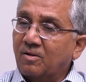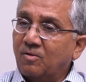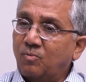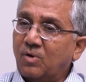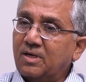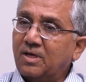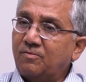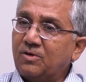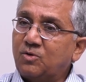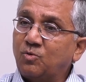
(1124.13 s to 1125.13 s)
what are
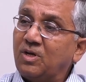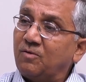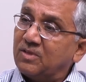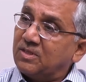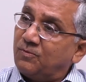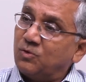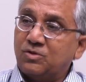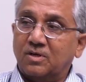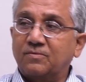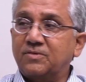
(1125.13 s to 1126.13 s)
we doing with the
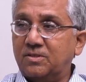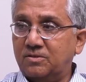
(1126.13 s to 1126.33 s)
future of such